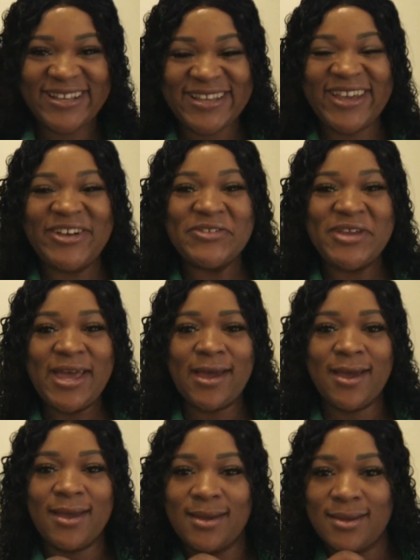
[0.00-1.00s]

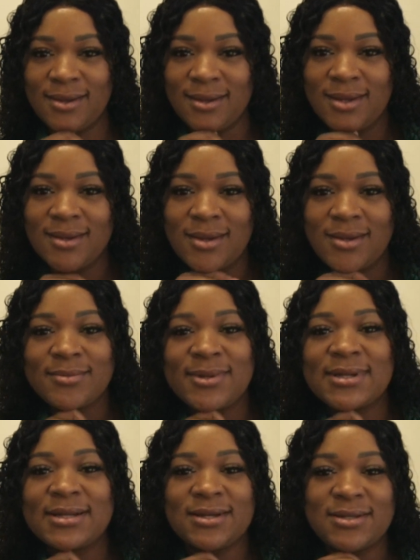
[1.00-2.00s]
Okay,
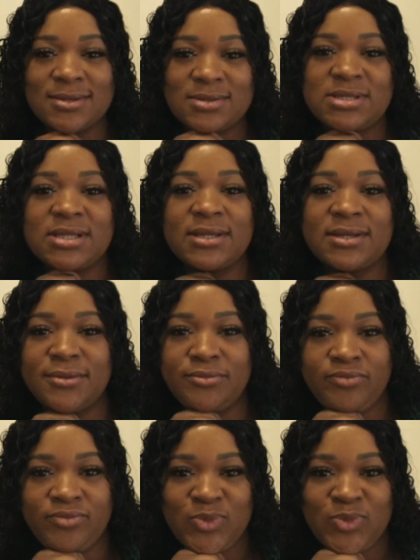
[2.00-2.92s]
put it on your chin.